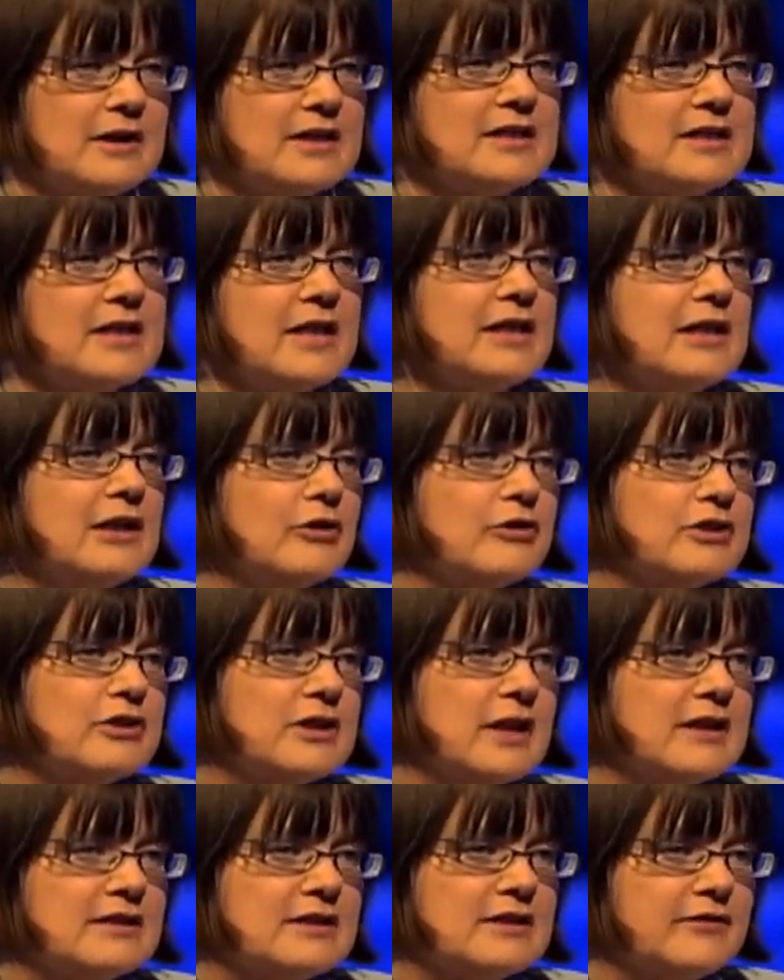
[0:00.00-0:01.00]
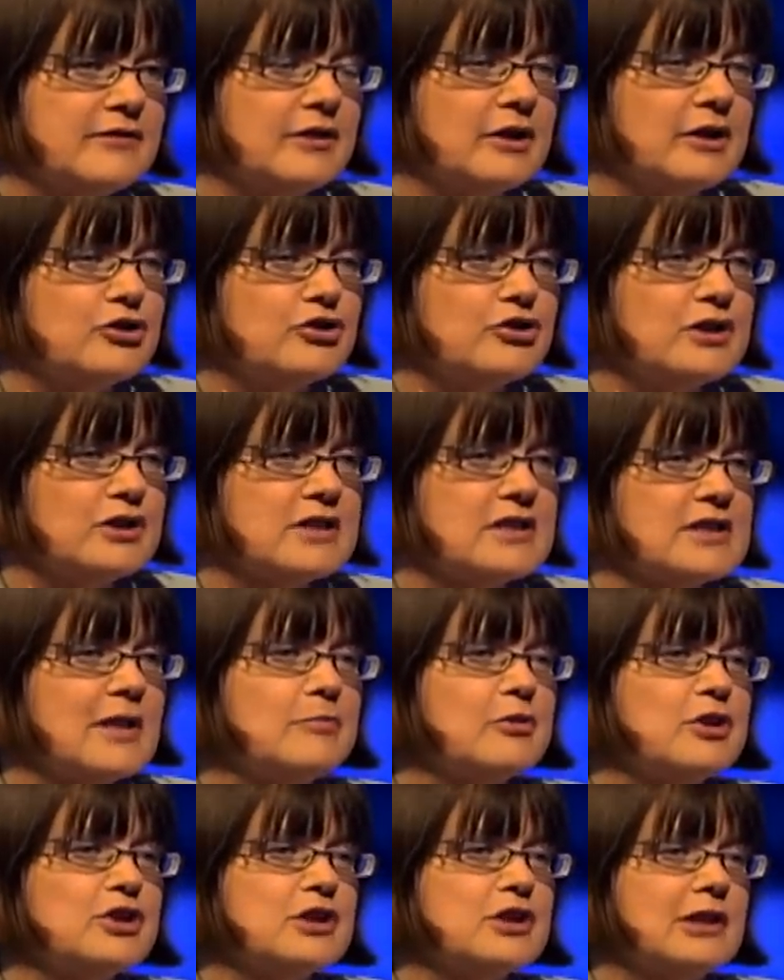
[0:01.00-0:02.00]
They said they looked at different countries and
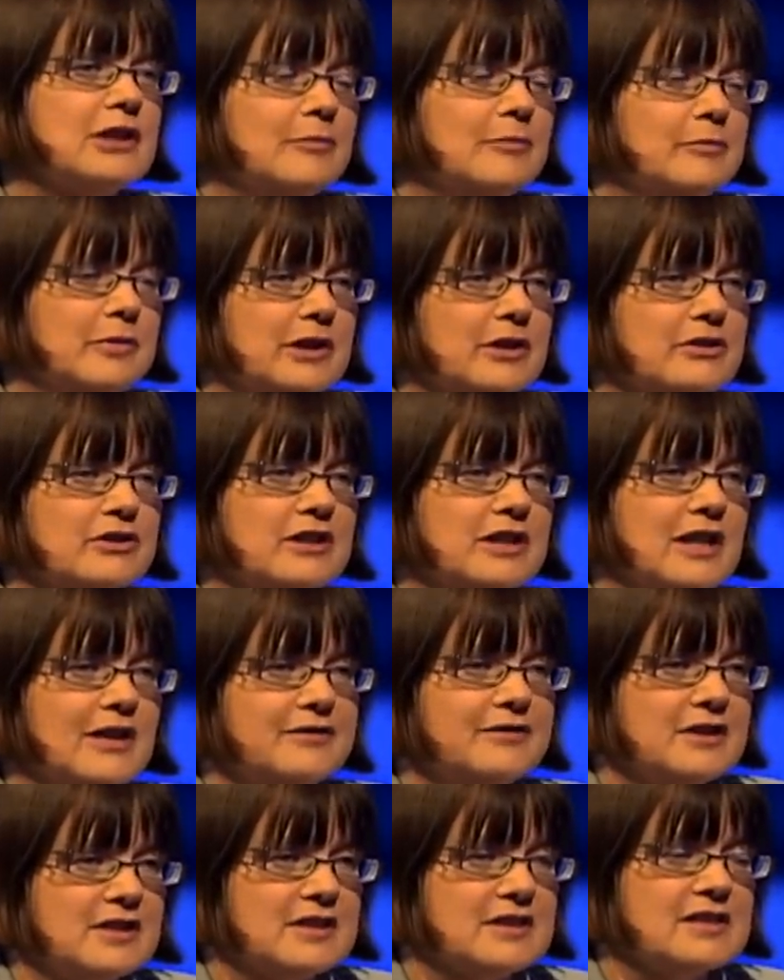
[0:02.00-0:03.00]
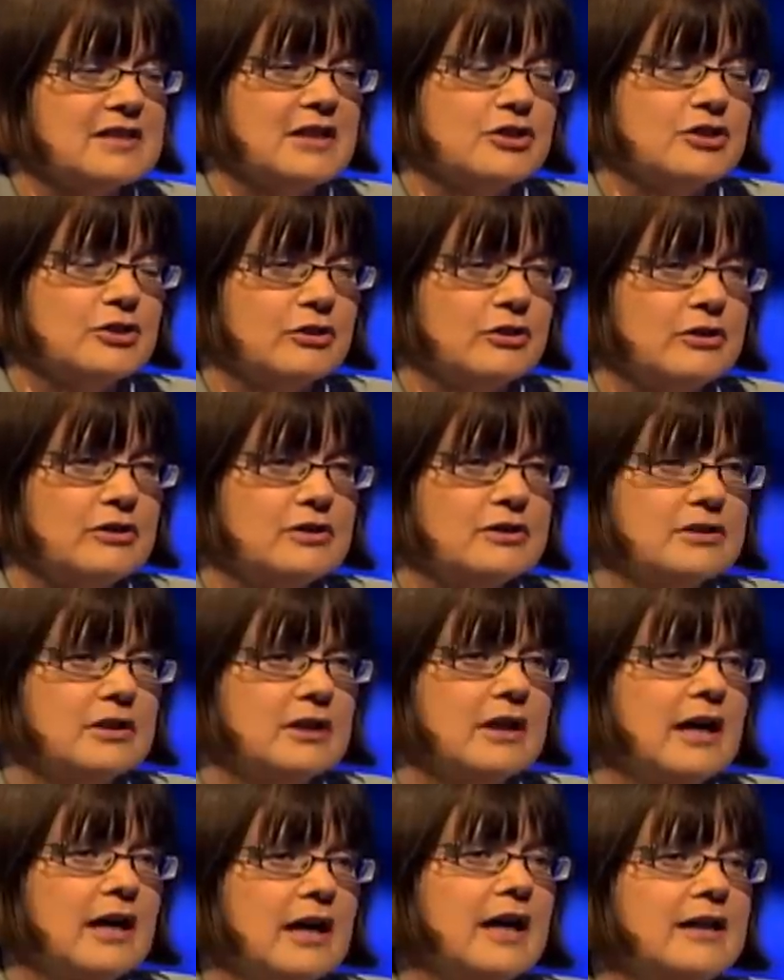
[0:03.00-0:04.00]
said British Columbia looked at the evidence and said you could,
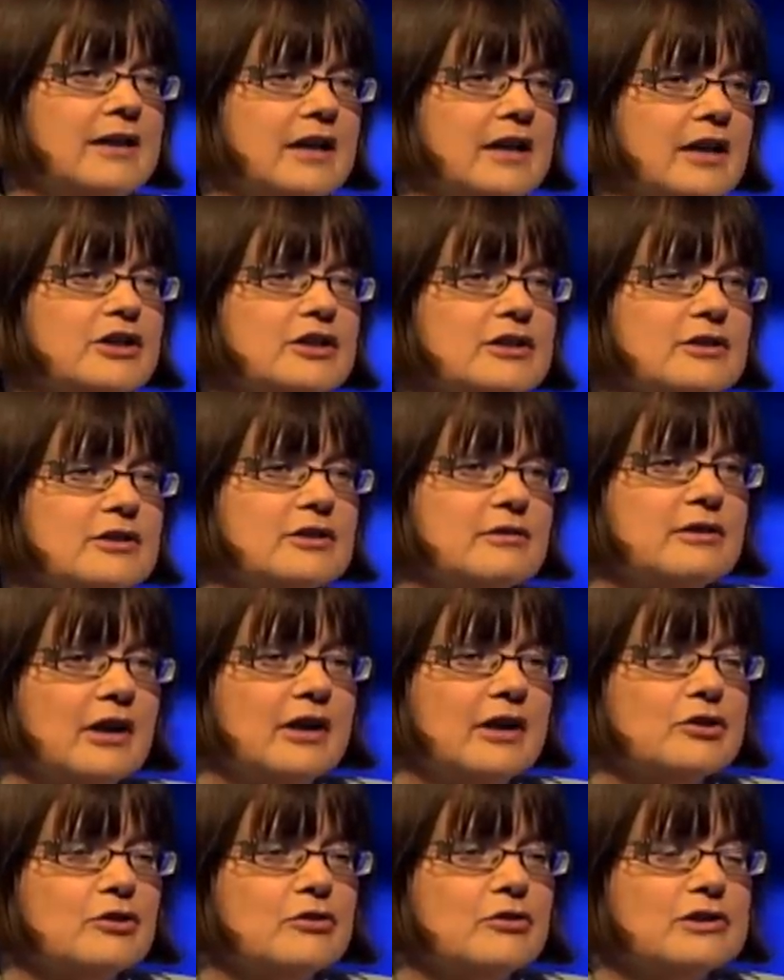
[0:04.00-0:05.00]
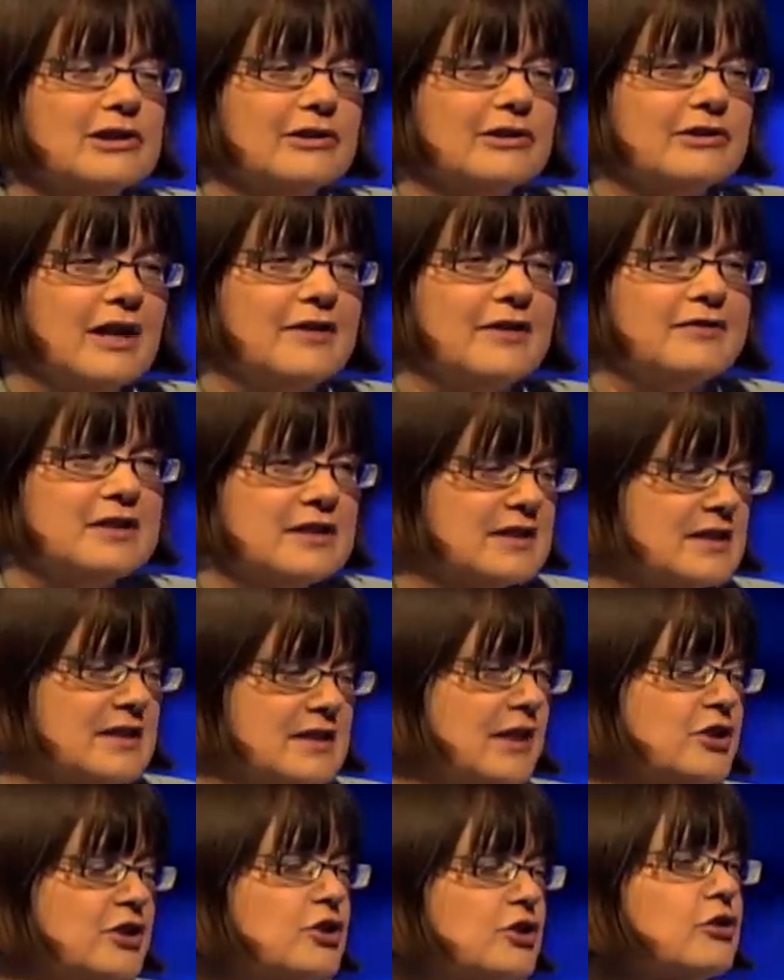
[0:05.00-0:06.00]
and the Irish courts looked at the evidence and
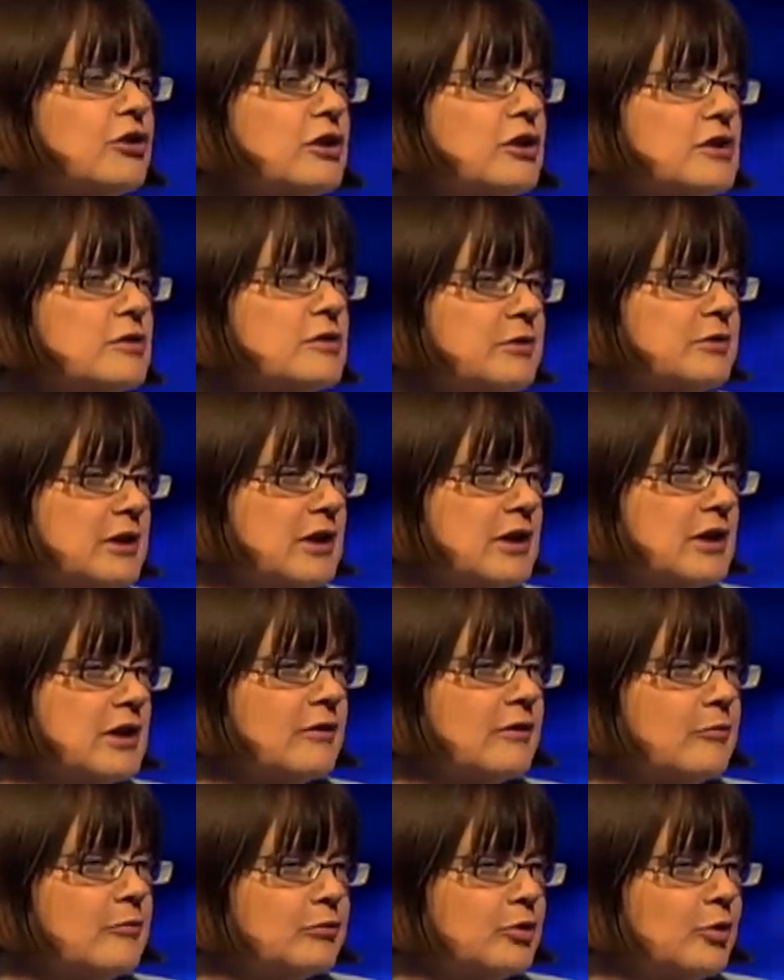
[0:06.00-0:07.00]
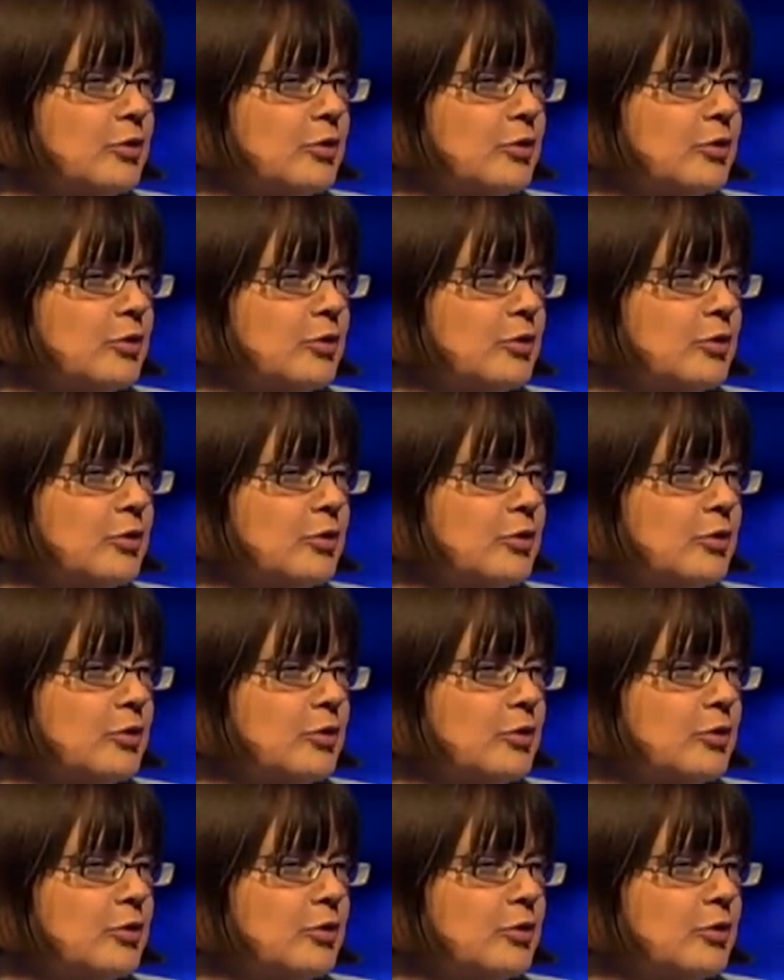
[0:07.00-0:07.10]
said you couldn't put in the appropriate